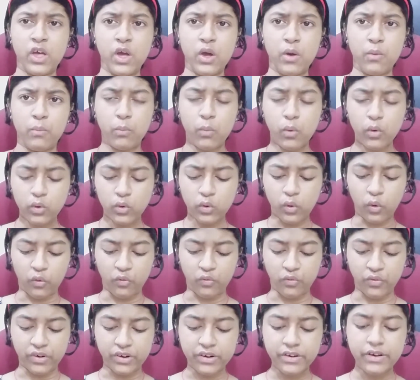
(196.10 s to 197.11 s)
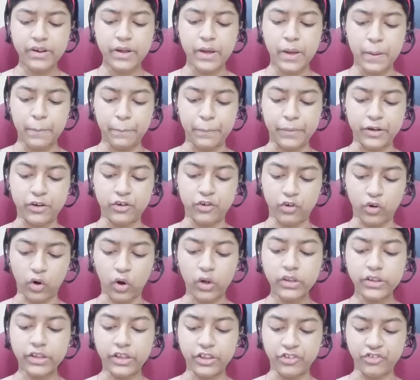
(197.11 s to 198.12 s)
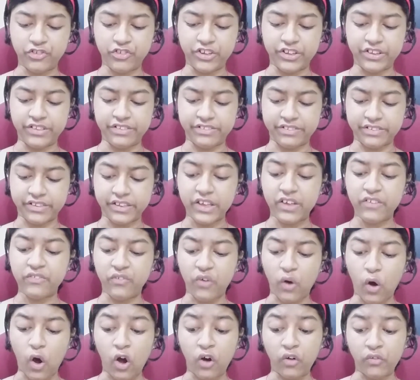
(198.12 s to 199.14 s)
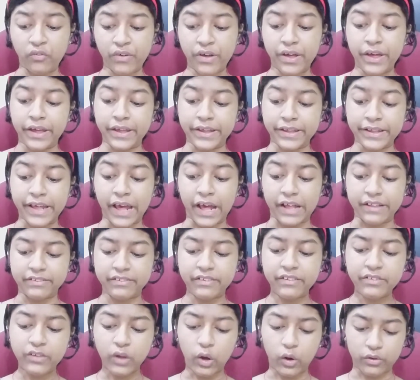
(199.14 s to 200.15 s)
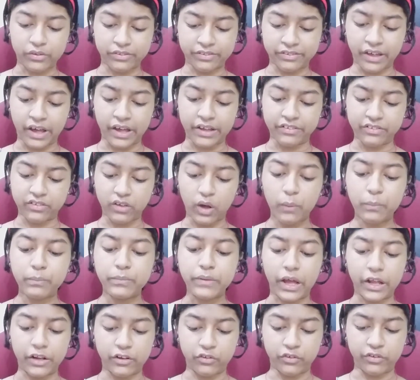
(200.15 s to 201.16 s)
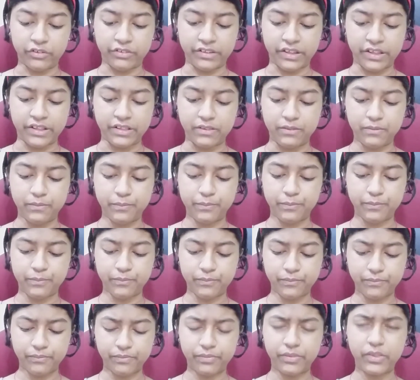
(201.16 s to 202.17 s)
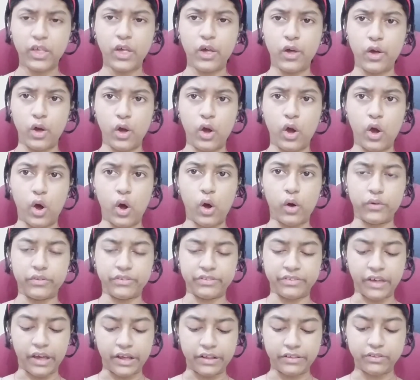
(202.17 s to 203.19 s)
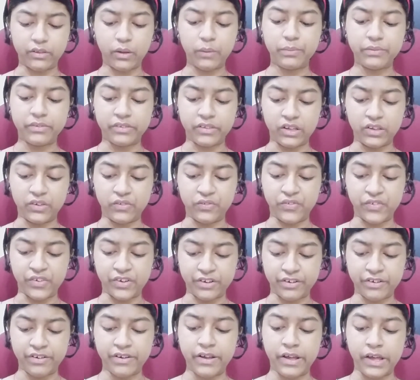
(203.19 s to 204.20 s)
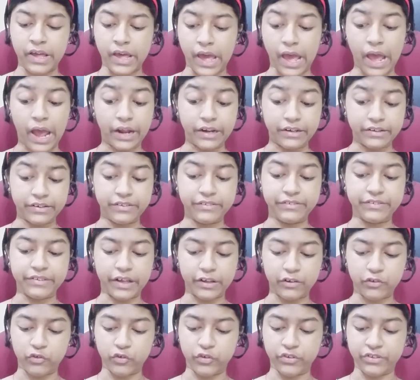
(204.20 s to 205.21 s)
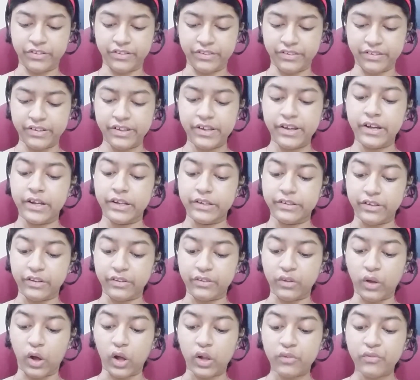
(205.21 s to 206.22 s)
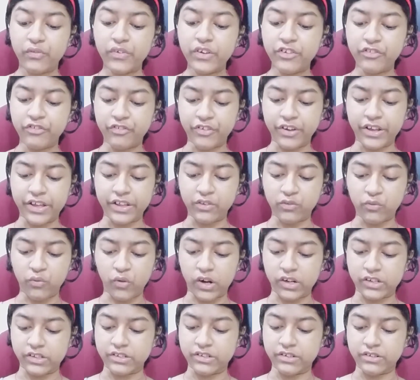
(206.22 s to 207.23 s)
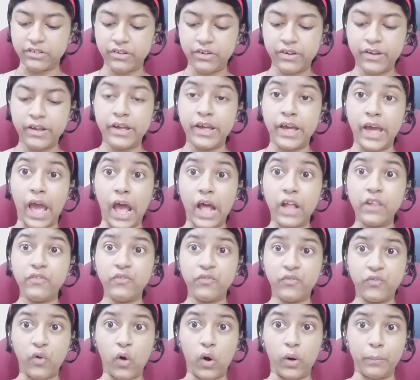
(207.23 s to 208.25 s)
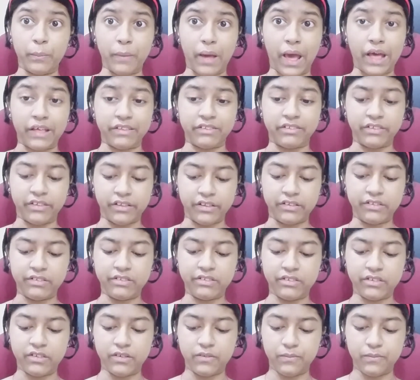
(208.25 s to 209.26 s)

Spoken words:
Moreover, petrol engines give off gaseous oxides of nitrogen. Oxides of sulfur and nitrogen dissolve in rainwater and form acids.